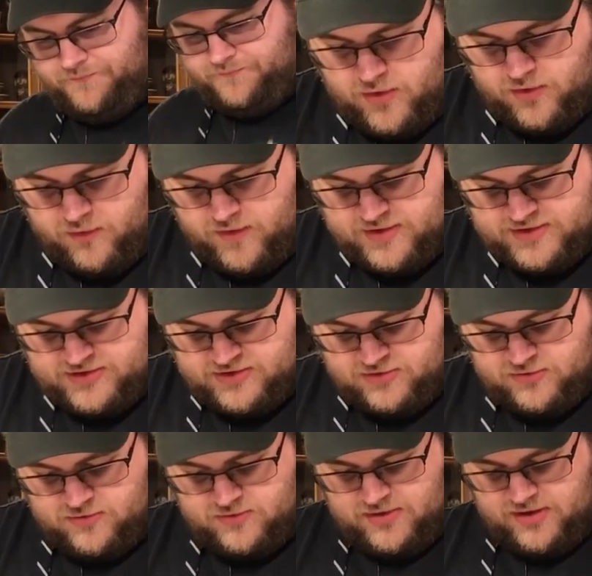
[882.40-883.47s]
And we're going
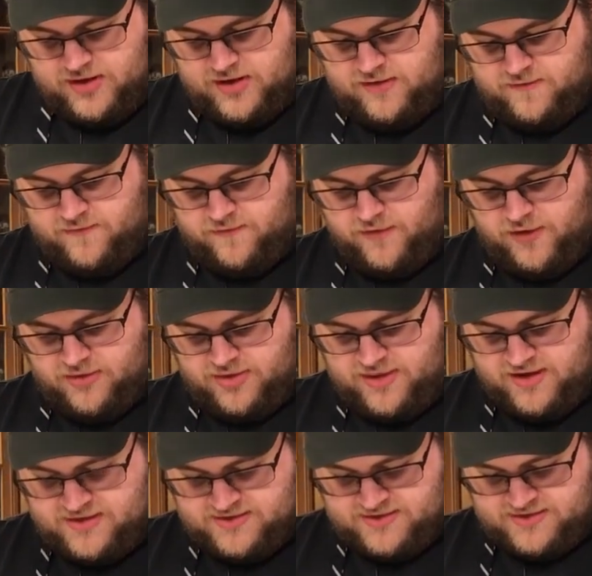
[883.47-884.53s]
to
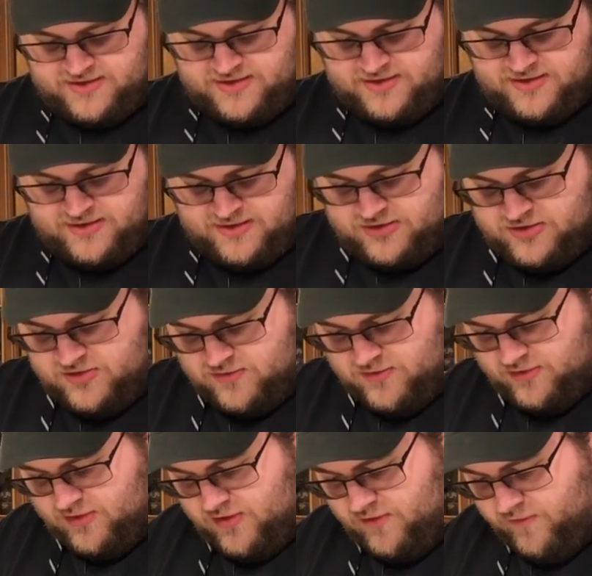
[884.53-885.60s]
invert this
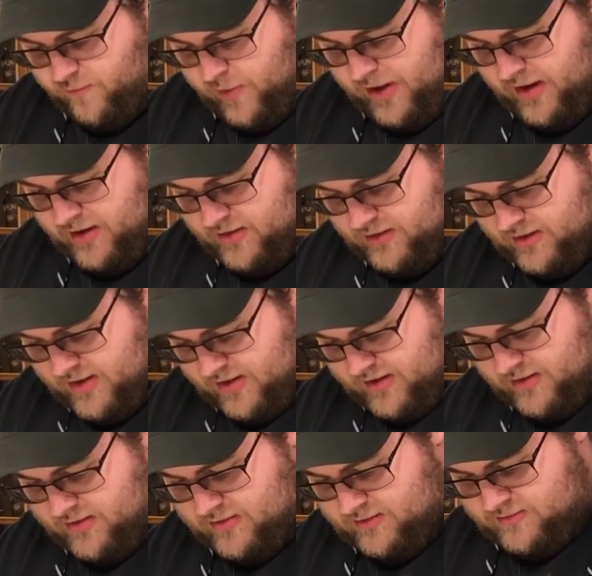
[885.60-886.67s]
into the loaf pan and
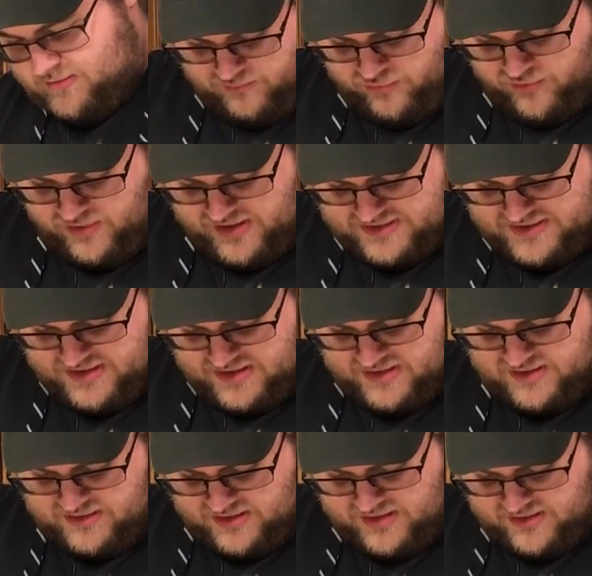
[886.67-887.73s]
kind of press it
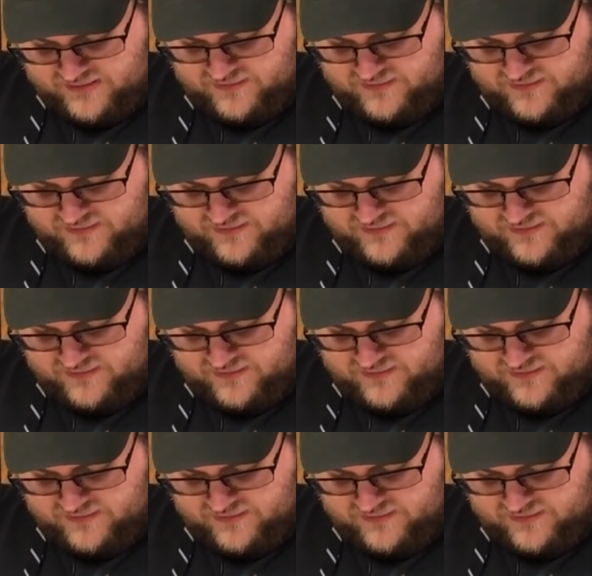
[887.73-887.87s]
in,